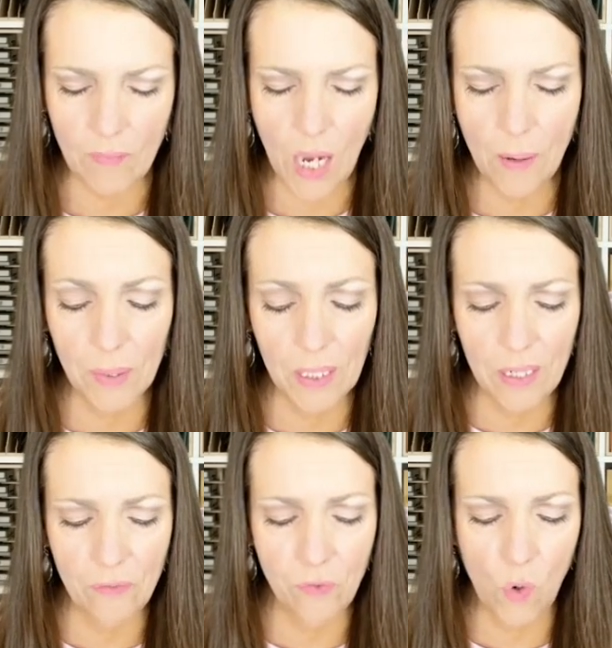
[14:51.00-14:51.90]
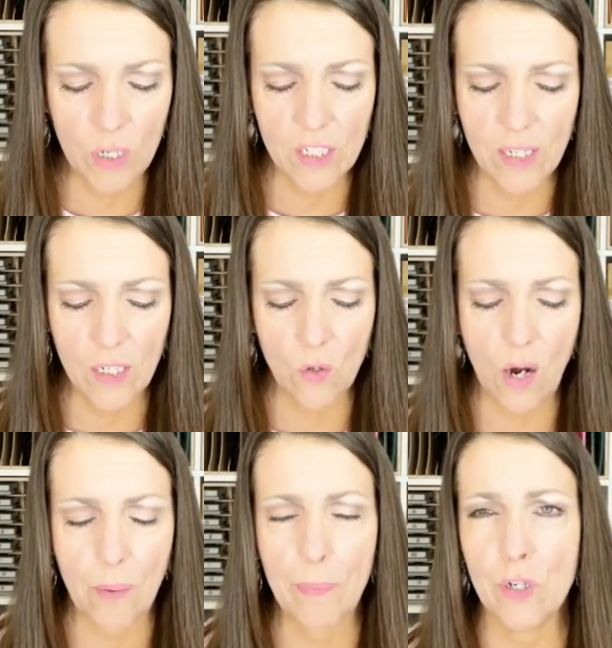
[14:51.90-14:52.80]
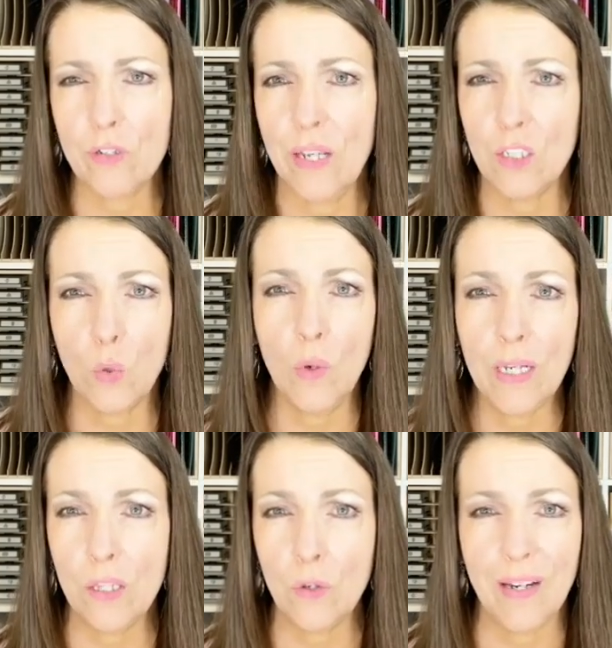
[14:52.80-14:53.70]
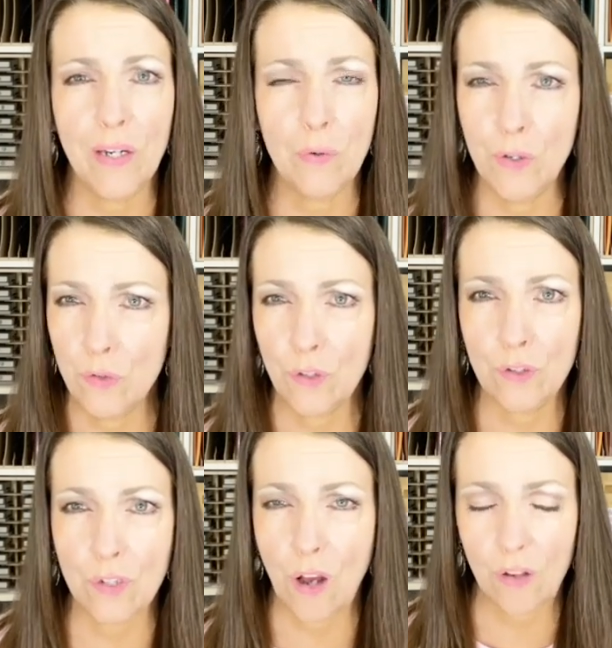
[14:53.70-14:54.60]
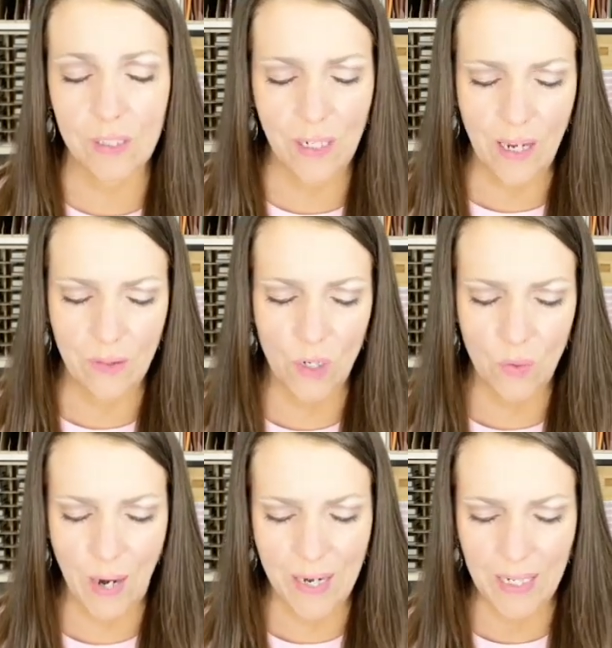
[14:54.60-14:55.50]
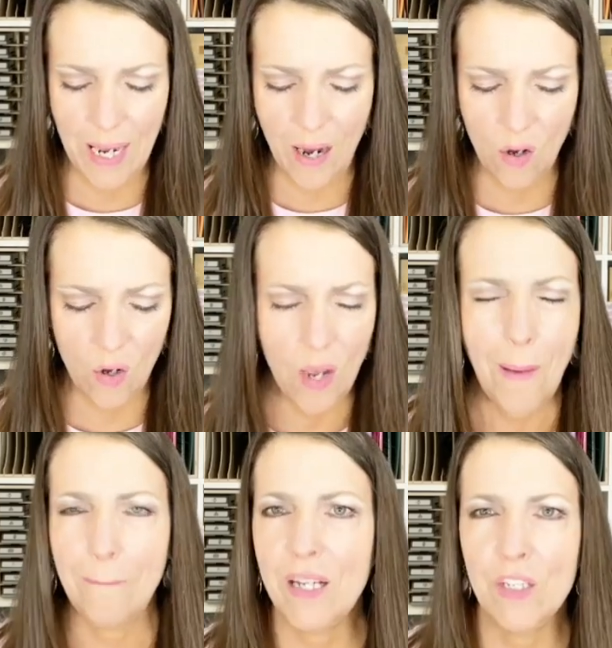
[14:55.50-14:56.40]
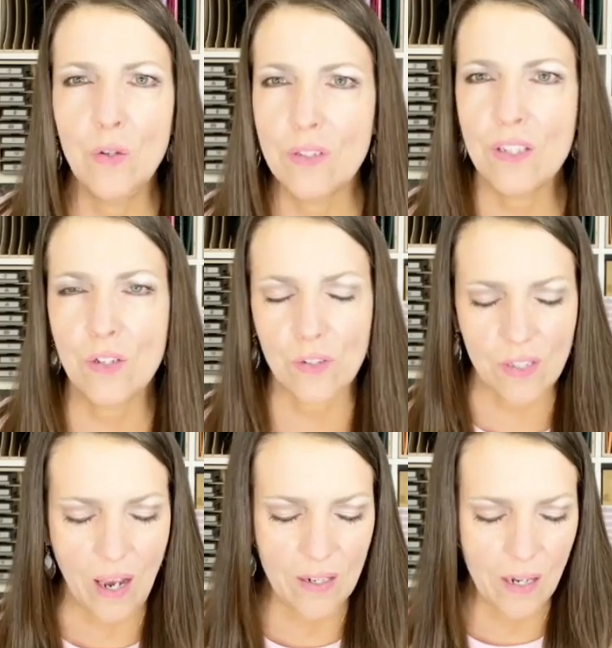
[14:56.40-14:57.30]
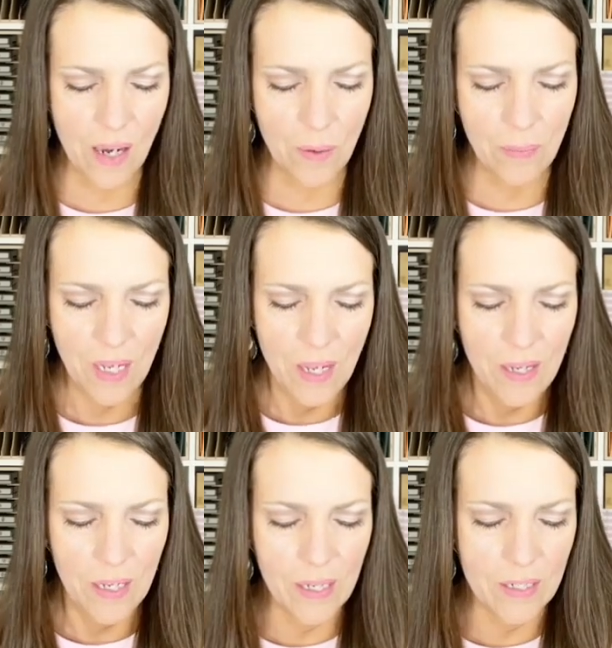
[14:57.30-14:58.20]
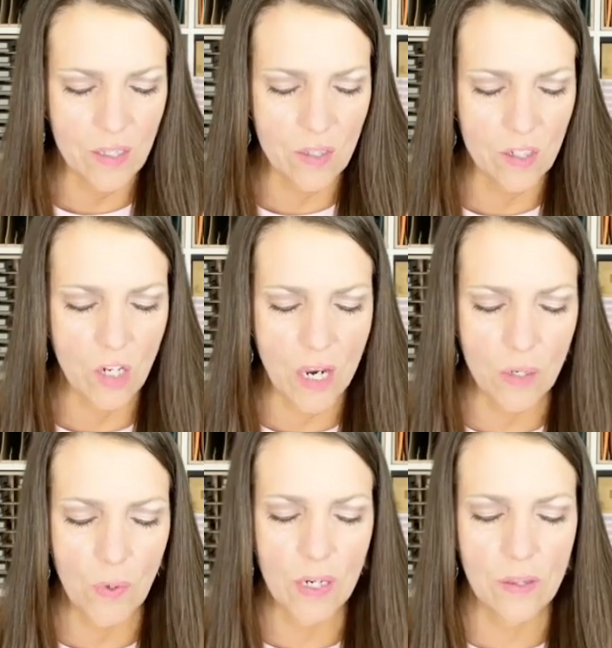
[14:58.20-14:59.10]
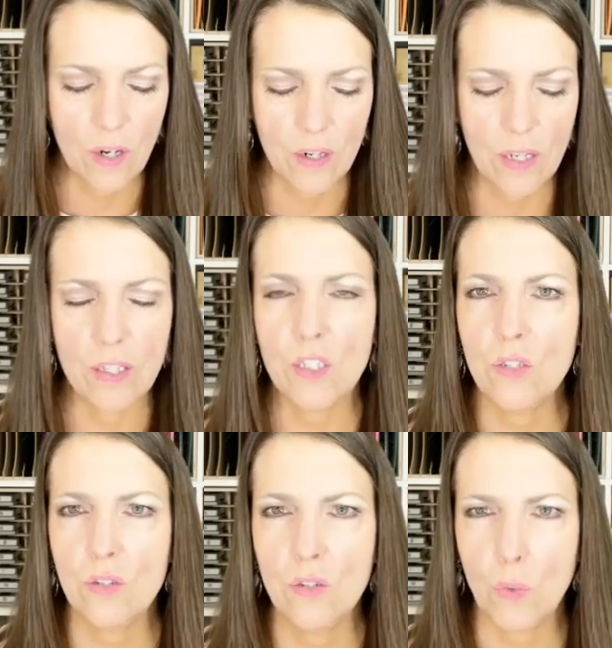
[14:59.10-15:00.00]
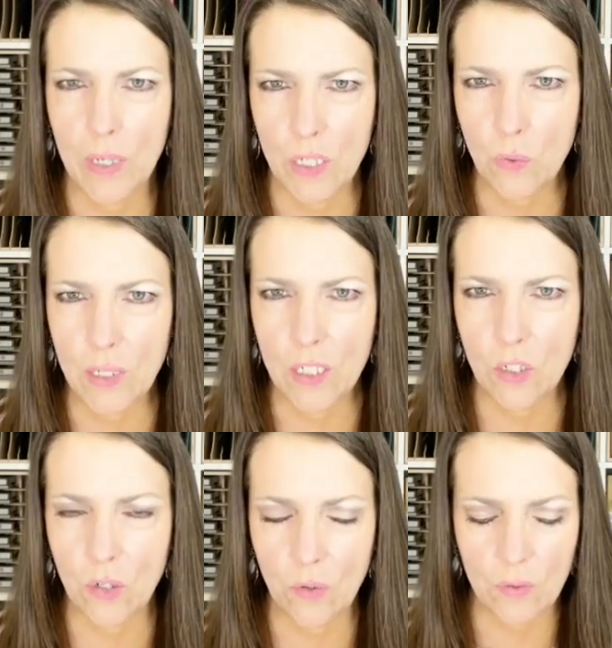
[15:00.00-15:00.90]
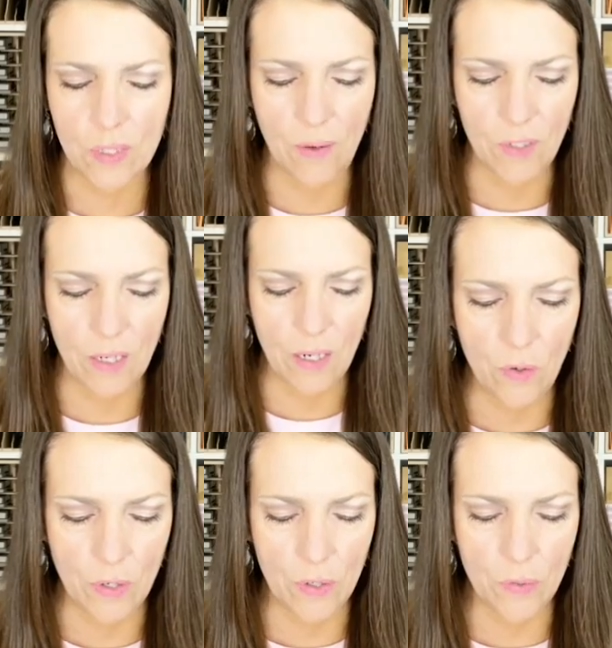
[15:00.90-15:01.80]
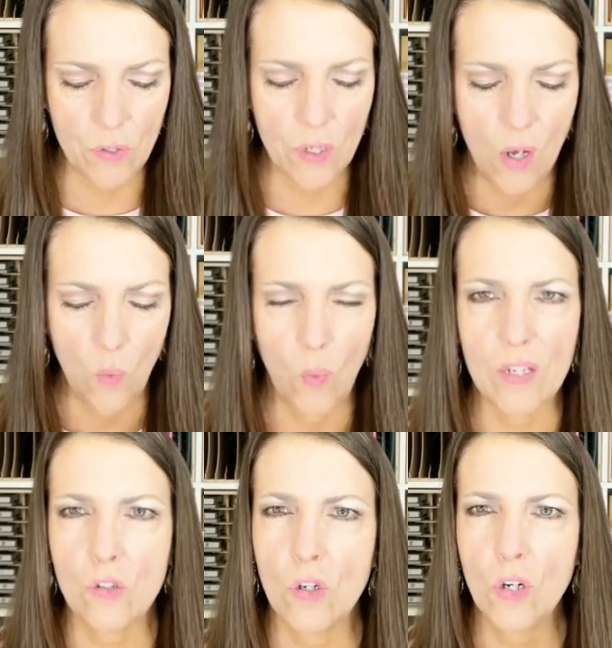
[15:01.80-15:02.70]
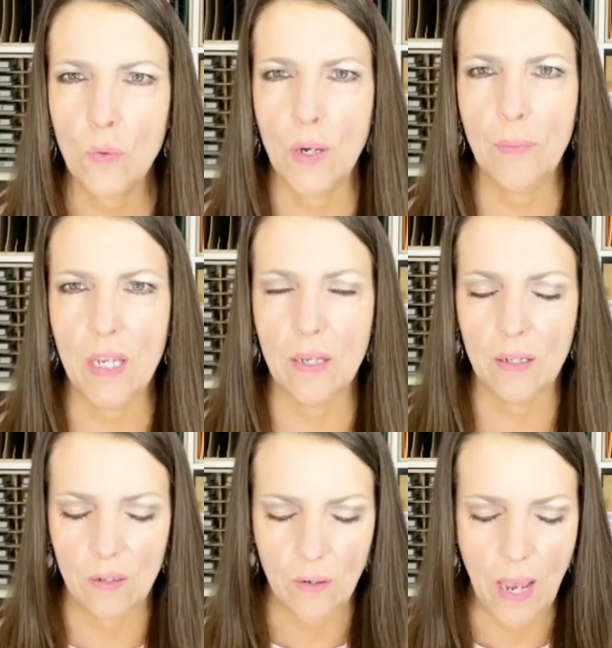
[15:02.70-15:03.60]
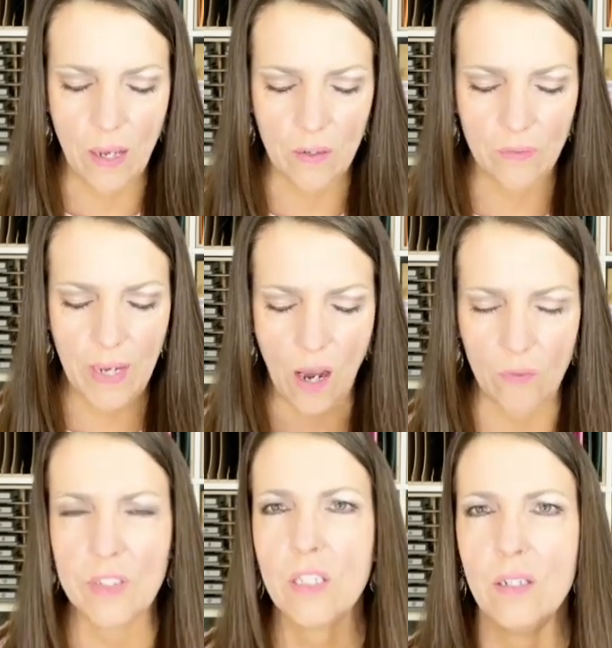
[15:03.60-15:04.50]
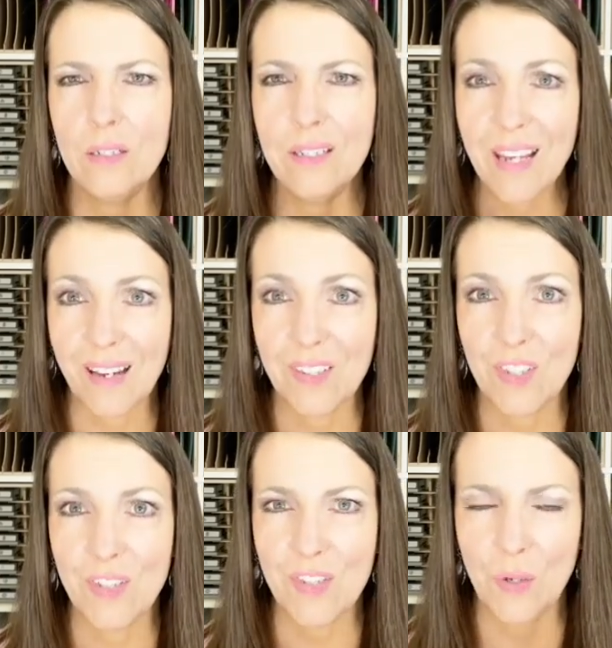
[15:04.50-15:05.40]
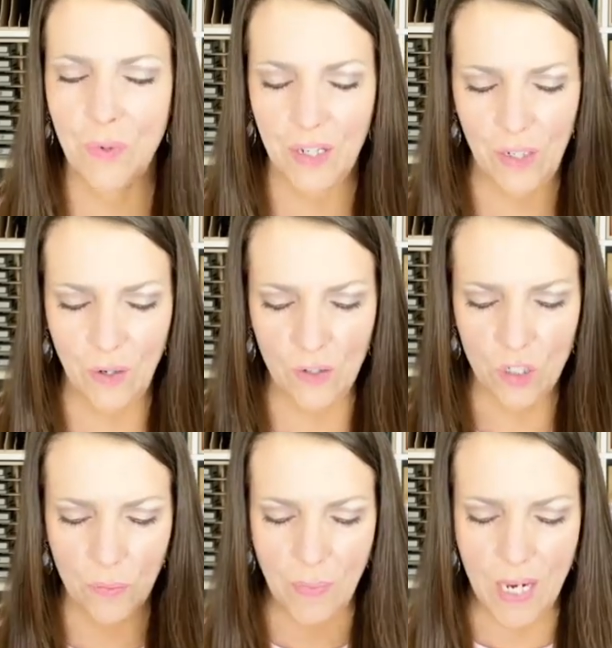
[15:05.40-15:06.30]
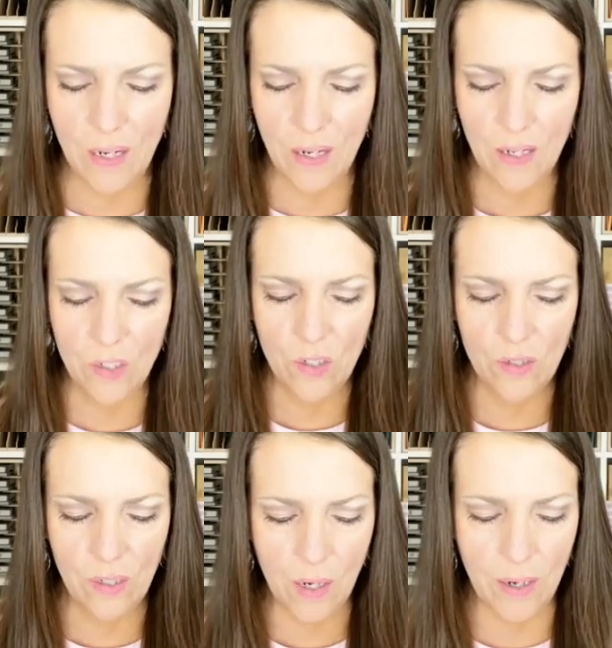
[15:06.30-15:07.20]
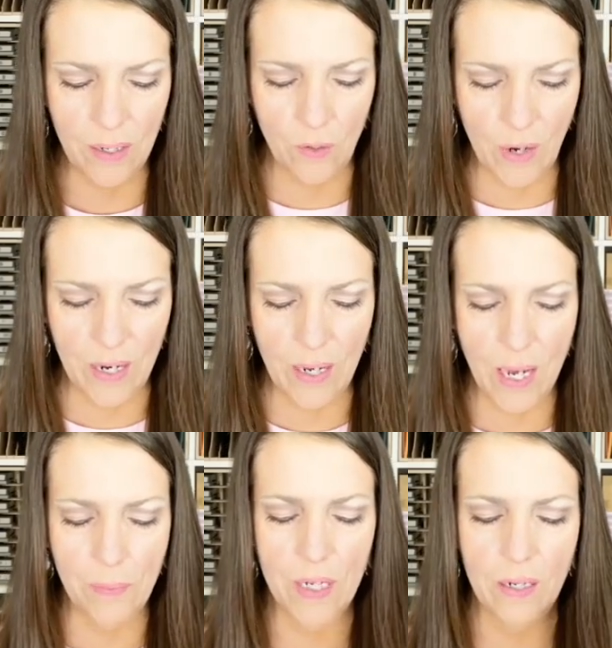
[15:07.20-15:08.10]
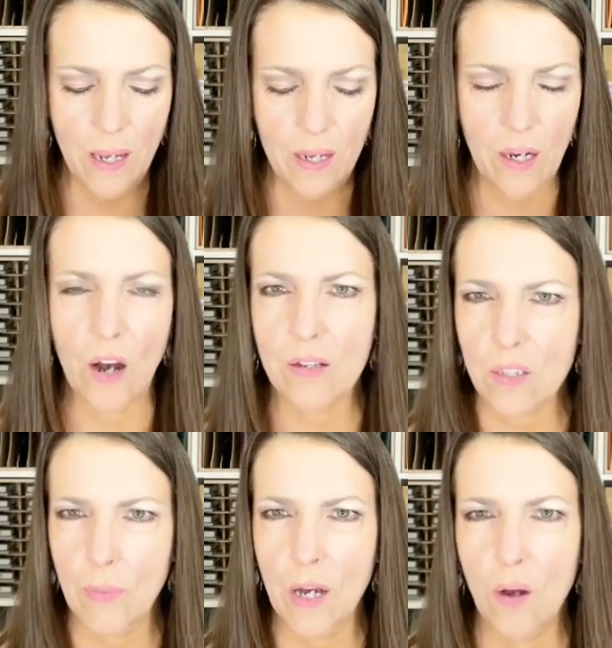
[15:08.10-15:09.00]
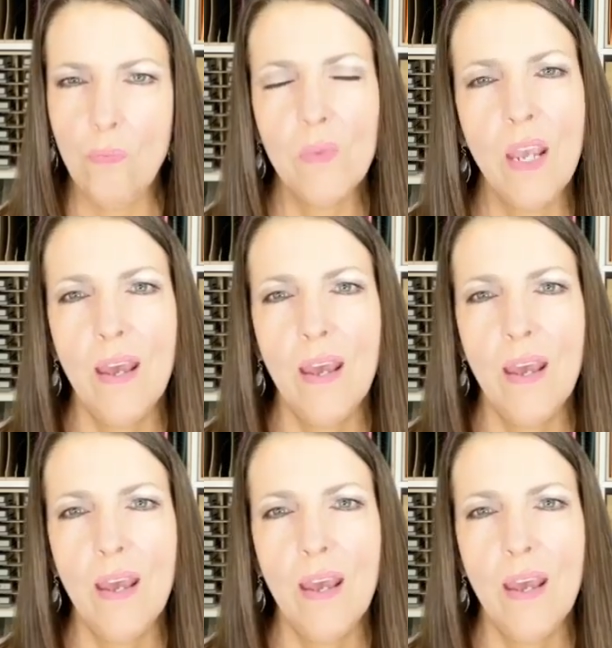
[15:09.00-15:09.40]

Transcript: I believe 14 croppers and 23 cruisers altogether right now, but you can still sign up. It's January 30th, 2022, seven cruise, Western Caribbean out of Galveston, Texas. So we're going to go to Jamaica, Grand Cayman, and Cozumel.